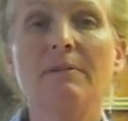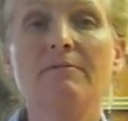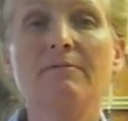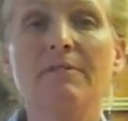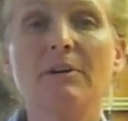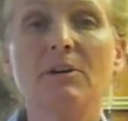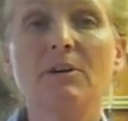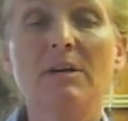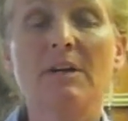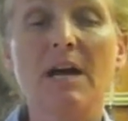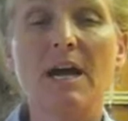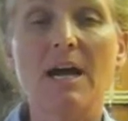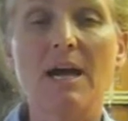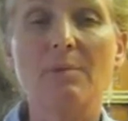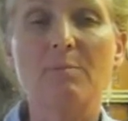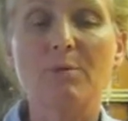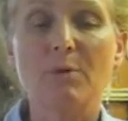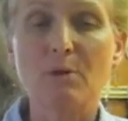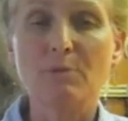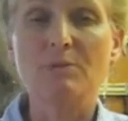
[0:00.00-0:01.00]
very high
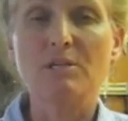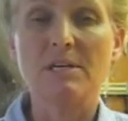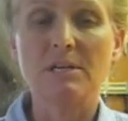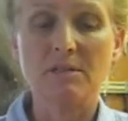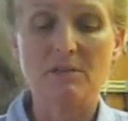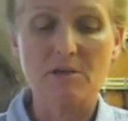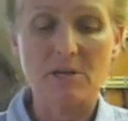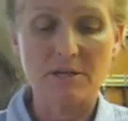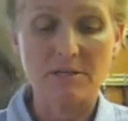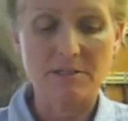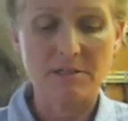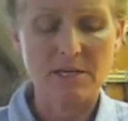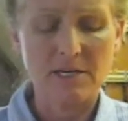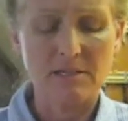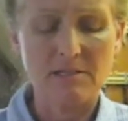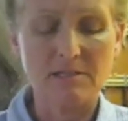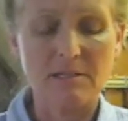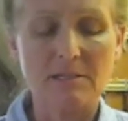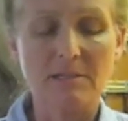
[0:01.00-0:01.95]
protein content.